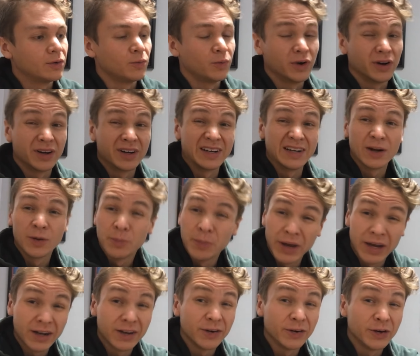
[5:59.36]
wearing, you know,
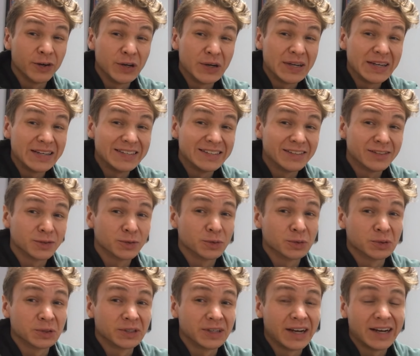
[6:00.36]
baggier hoodies
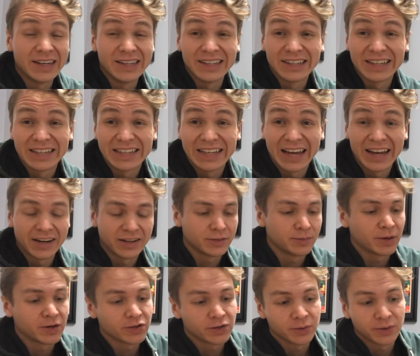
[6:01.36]
or anything like that,
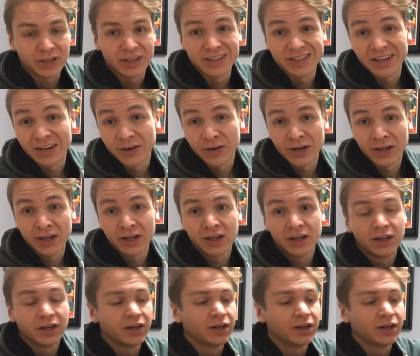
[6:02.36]
especially with this area.